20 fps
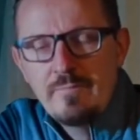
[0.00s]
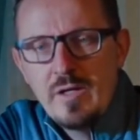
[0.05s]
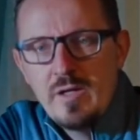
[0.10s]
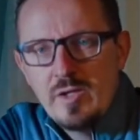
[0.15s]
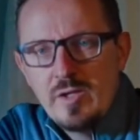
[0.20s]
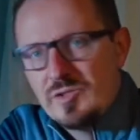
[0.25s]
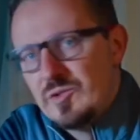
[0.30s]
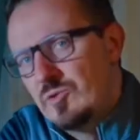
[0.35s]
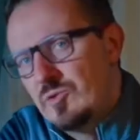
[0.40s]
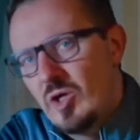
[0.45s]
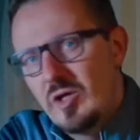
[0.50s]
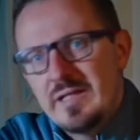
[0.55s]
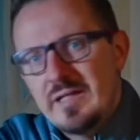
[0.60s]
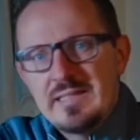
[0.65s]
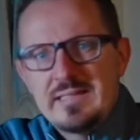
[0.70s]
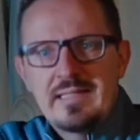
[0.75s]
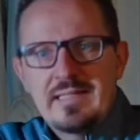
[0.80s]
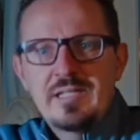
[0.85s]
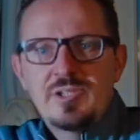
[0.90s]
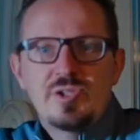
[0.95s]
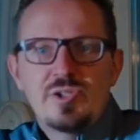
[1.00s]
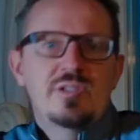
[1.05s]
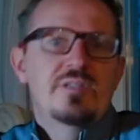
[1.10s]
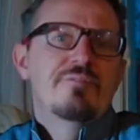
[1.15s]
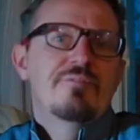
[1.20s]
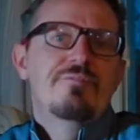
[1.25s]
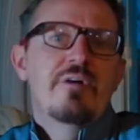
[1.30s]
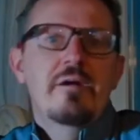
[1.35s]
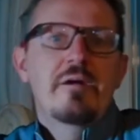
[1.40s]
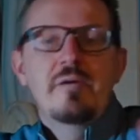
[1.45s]
So guys, that's just a
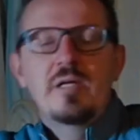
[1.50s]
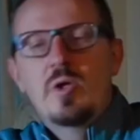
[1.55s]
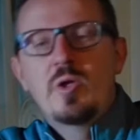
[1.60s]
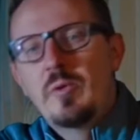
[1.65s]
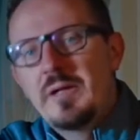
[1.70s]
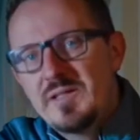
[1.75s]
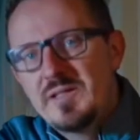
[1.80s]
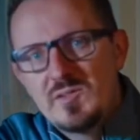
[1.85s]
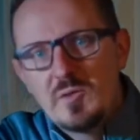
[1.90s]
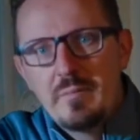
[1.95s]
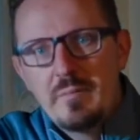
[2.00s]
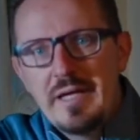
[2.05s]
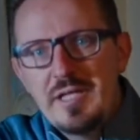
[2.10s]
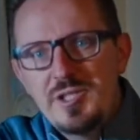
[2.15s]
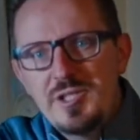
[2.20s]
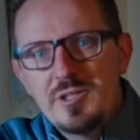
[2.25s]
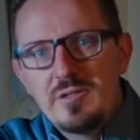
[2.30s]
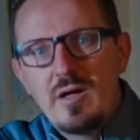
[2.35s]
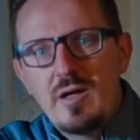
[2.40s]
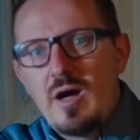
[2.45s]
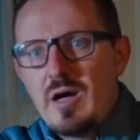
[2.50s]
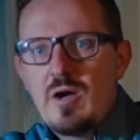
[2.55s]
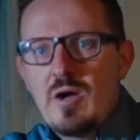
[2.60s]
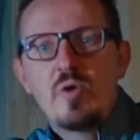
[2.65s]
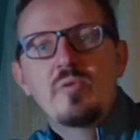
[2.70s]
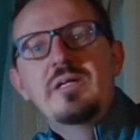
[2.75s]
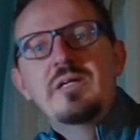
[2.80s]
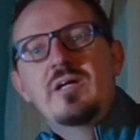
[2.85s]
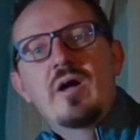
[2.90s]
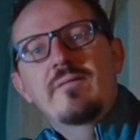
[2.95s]
very quick summation. I
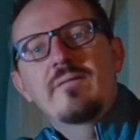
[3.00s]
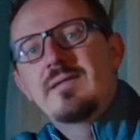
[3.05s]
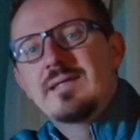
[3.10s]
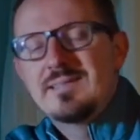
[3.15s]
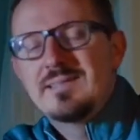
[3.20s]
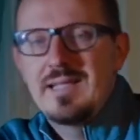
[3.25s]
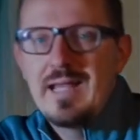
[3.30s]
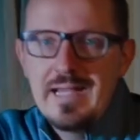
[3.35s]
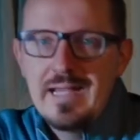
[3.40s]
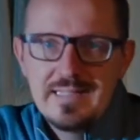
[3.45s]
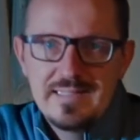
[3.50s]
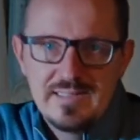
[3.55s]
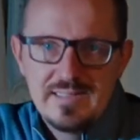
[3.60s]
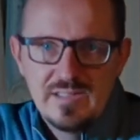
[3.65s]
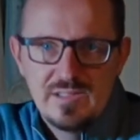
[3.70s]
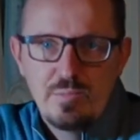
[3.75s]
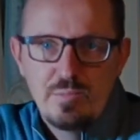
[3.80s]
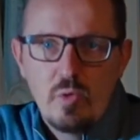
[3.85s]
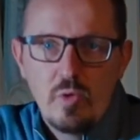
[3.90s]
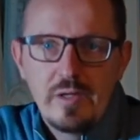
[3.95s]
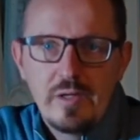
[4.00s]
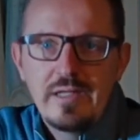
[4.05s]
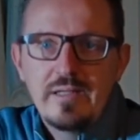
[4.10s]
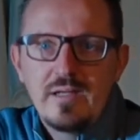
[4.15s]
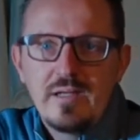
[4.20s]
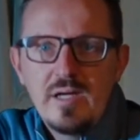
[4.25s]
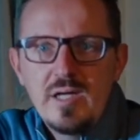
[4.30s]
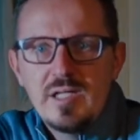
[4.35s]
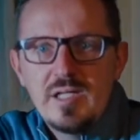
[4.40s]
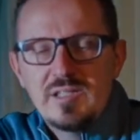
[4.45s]
only got this lens this morning,
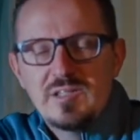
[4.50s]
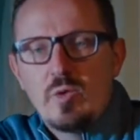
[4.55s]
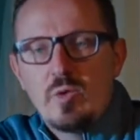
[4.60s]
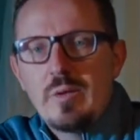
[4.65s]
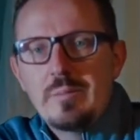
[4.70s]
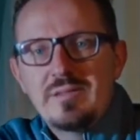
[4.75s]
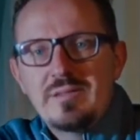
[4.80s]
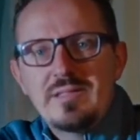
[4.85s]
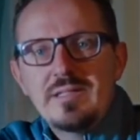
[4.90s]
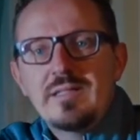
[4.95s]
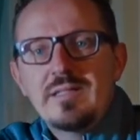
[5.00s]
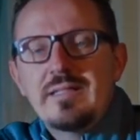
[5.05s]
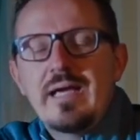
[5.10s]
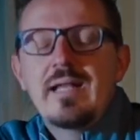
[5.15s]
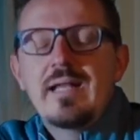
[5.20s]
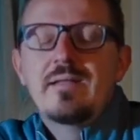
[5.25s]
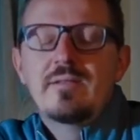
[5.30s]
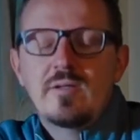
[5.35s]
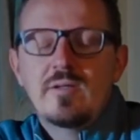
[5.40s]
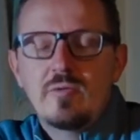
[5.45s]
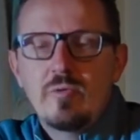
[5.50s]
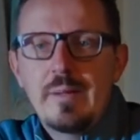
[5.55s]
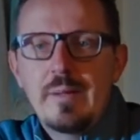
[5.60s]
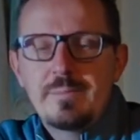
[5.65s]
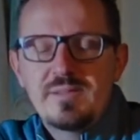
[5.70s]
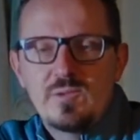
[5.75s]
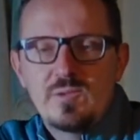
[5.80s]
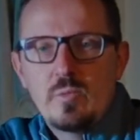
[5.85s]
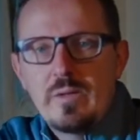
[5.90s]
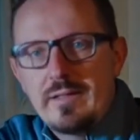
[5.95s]
so I'm still getting the
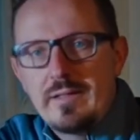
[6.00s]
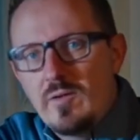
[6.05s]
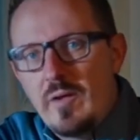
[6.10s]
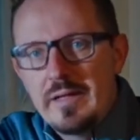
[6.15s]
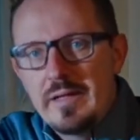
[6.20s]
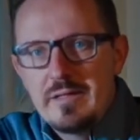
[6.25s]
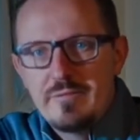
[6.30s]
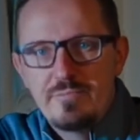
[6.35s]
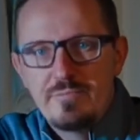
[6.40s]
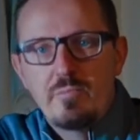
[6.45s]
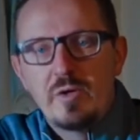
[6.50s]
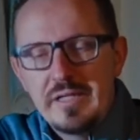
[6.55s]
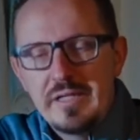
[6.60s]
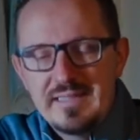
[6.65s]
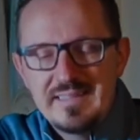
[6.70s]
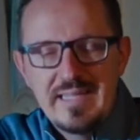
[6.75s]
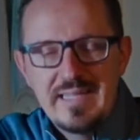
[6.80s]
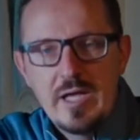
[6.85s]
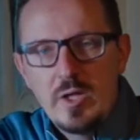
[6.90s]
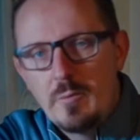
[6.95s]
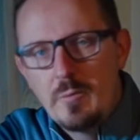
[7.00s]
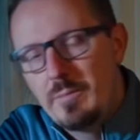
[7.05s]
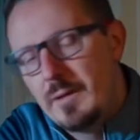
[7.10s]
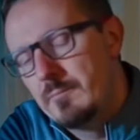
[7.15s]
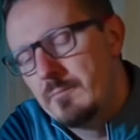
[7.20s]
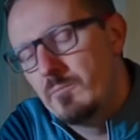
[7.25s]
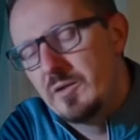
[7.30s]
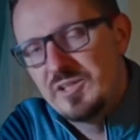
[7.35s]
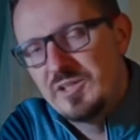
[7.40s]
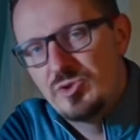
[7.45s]
grips with kind of my setup
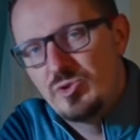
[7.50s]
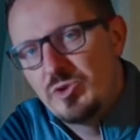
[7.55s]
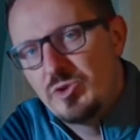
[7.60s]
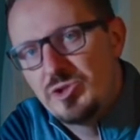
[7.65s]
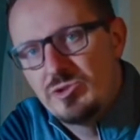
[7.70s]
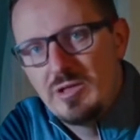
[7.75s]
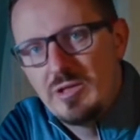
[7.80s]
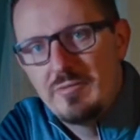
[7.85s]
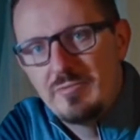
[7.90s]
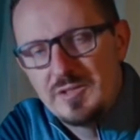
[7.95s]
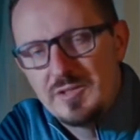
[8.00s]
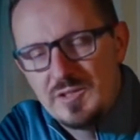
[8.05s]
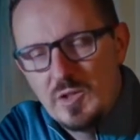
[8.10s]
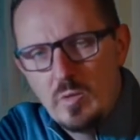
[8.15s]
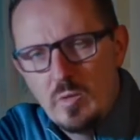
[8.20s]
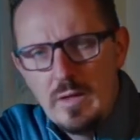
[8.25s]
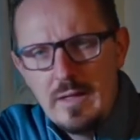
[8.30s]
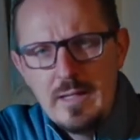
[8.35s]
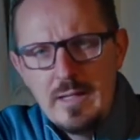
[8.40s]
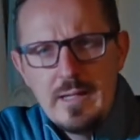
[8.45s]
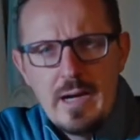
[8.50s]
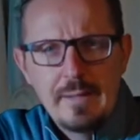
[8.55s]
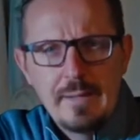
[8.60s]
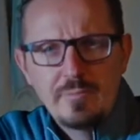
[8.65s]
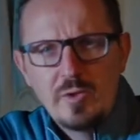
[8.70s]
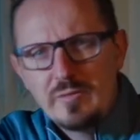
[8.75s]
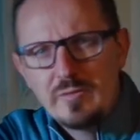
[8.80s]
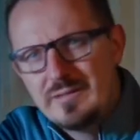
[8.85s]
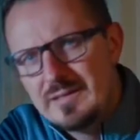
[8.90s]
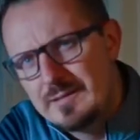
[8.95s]
and my structure of it. So I'm
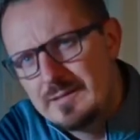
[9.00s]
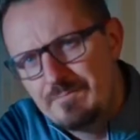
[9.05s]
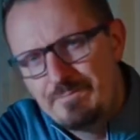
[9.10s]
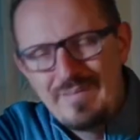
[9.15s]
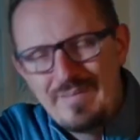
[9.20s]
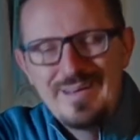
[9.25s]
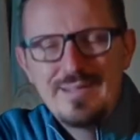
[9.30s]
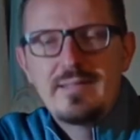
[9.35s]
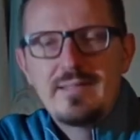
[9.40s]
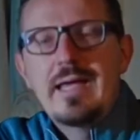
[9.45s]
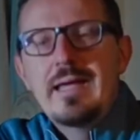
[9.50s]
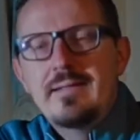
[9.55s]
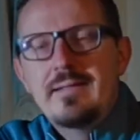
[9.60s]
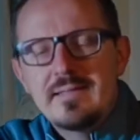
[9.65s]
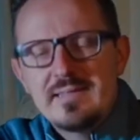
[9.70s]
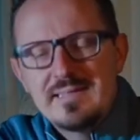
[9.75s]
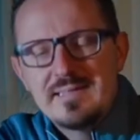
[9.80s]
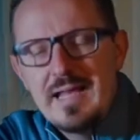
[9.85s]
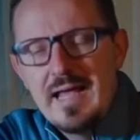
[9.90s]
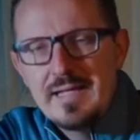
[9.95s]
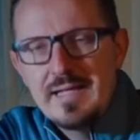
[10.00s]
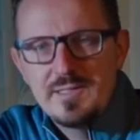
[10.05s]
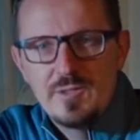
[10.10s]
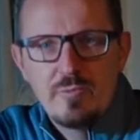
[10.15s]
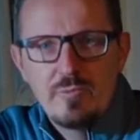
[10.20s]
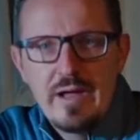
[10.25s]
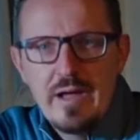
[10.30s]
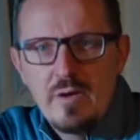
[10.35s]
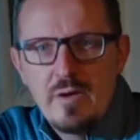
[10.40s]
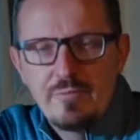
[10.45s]
going to take this lens
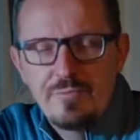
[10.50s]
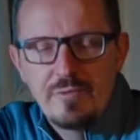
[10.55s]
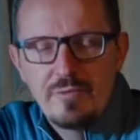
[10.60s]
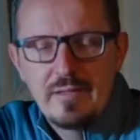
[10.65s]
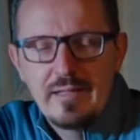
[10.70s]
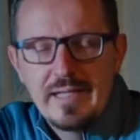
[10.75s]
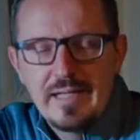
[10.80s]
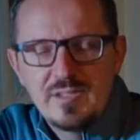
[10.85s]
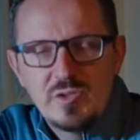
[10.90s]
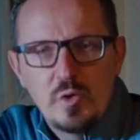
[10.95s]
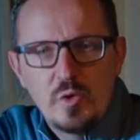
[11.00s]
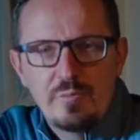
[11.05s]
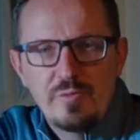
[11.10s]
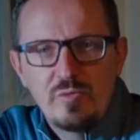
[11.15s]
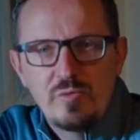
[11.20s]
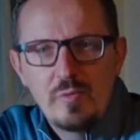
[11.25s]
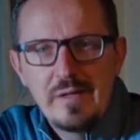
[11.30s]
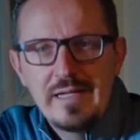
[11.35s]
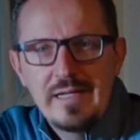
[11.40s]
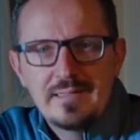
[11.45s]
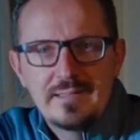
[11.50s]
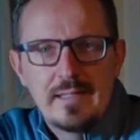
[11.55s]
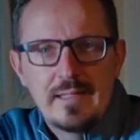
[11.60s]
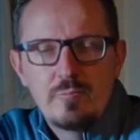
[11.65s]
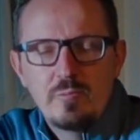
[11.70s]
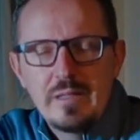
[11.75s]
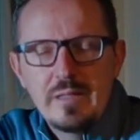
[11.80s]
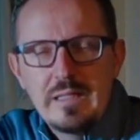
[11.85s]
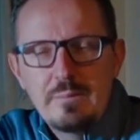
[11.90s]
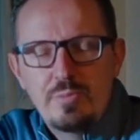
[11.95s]
around for the next couple of weeks and
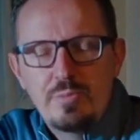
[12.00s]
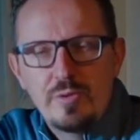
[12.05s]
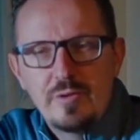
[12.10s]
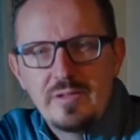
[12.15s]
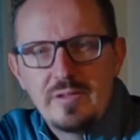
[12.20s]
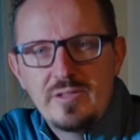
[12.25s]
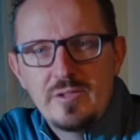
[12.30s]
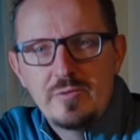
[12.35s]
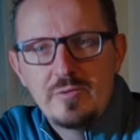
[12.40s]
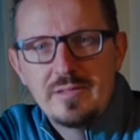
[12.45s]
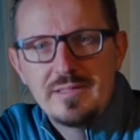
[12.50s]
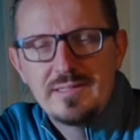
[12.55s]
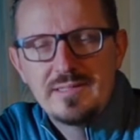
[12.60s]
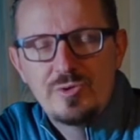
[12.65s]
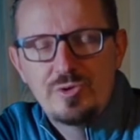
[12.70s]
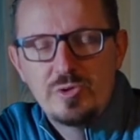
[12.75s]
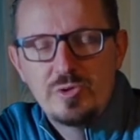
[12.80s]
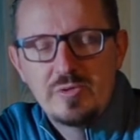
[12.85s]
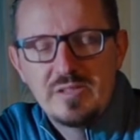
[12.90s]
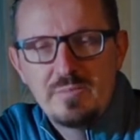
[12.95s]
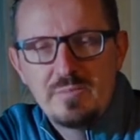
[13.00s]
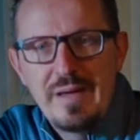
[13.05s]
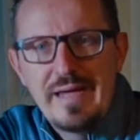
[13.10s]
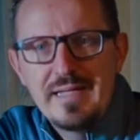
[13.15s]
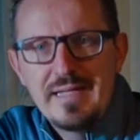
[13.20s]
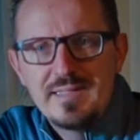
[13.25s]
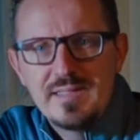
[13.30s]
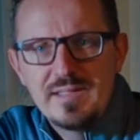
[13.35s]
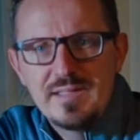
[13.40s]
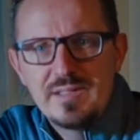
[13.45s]
really put it through its paces.